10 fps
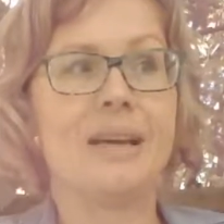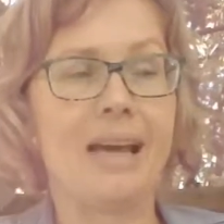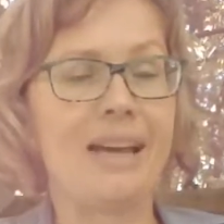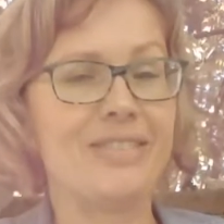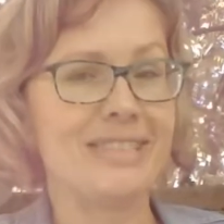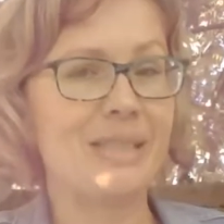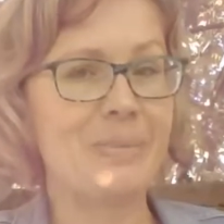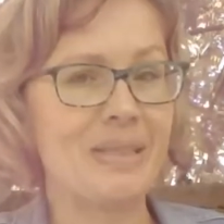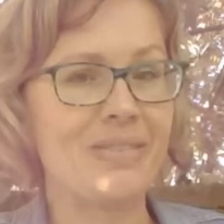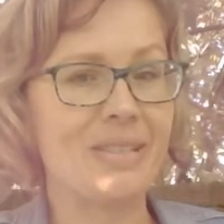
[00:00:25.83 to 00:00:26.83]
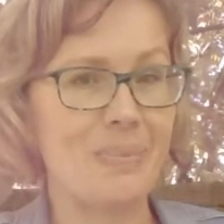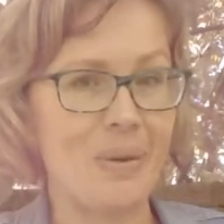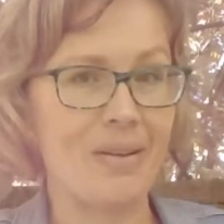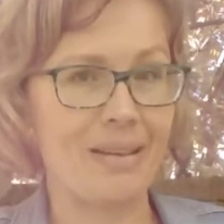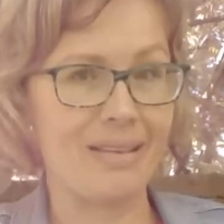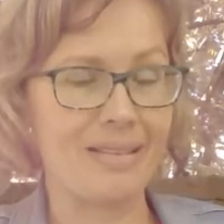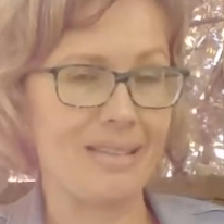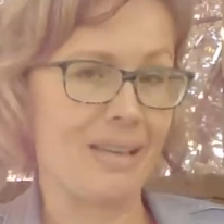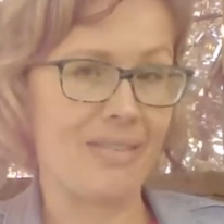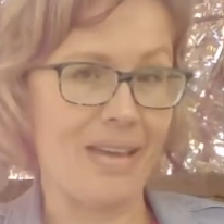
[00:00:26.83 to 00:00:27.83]
I have a little bit of
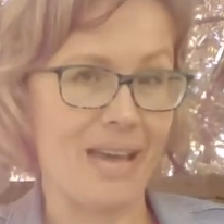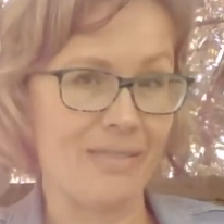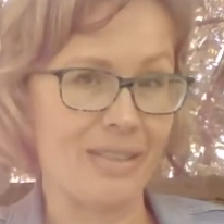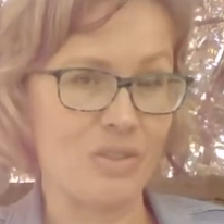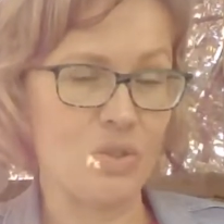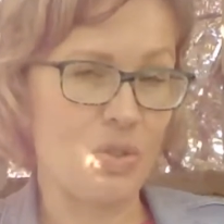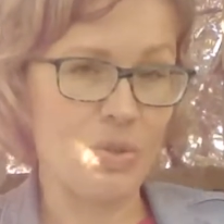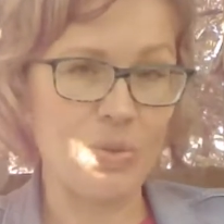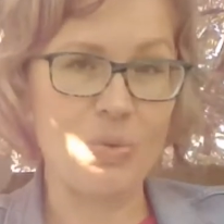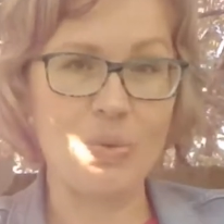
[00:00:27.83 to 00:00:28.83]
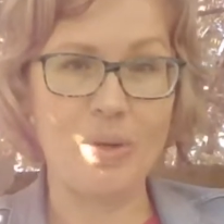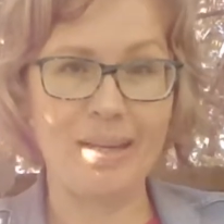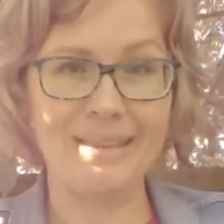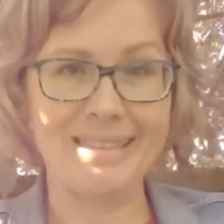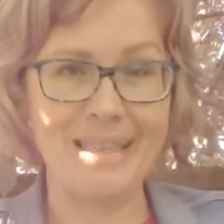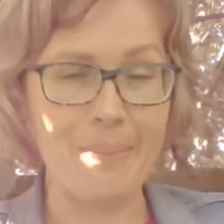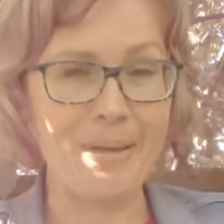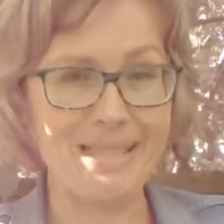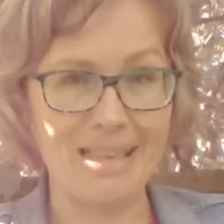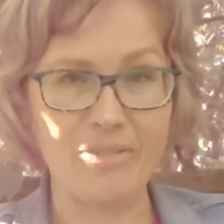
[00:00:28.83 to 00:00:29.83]
experiencing of having to get
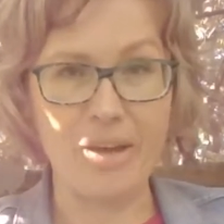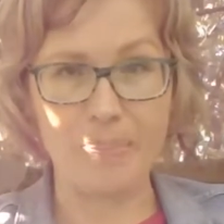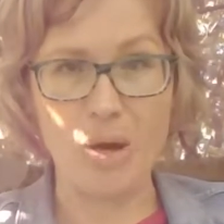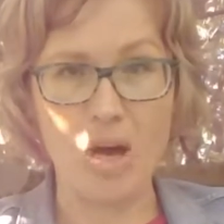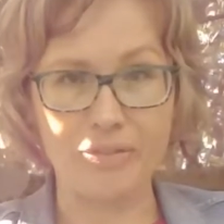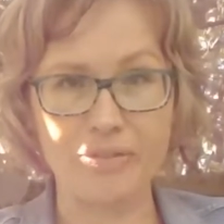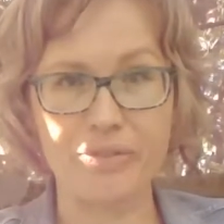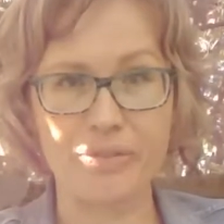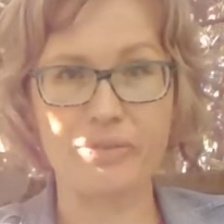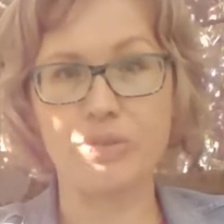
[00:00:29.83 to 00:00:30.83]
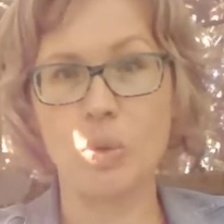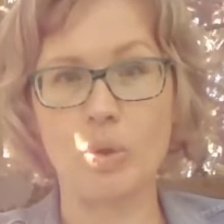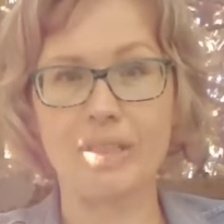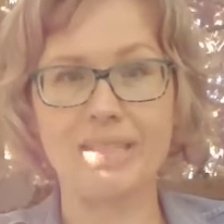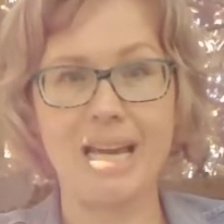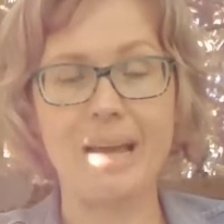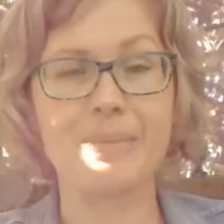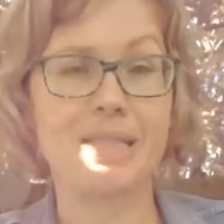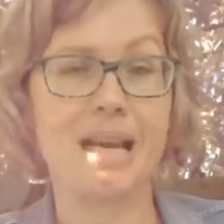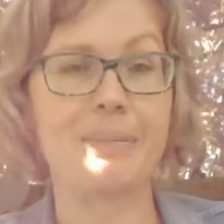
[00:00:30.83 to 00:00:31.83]
myself up off of the floor time
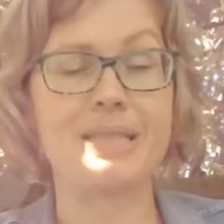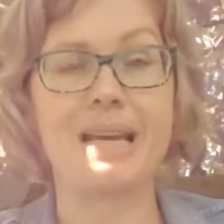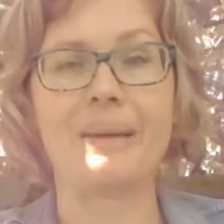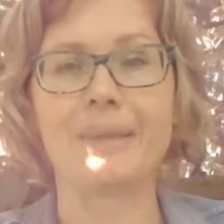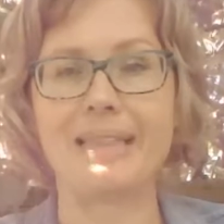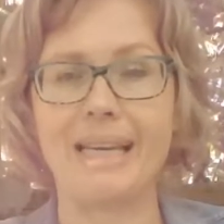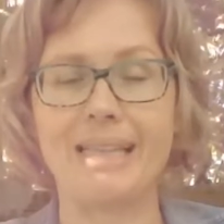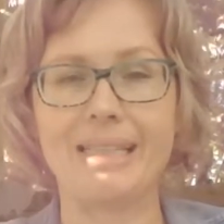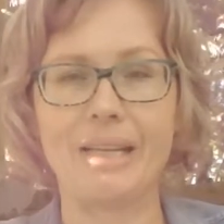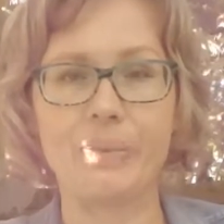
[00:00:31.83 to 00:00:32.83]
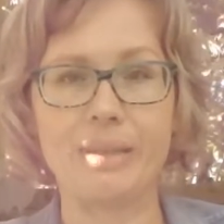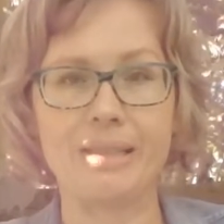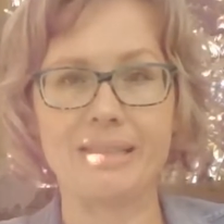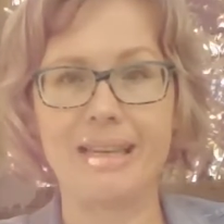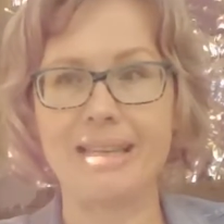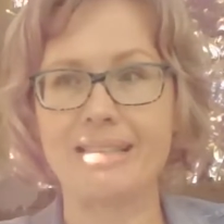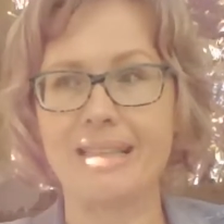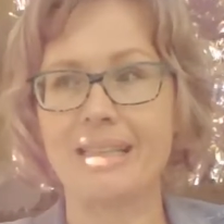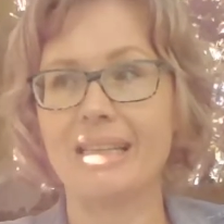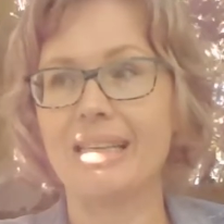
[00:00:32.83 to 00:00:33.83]
and time and time again, and I realize that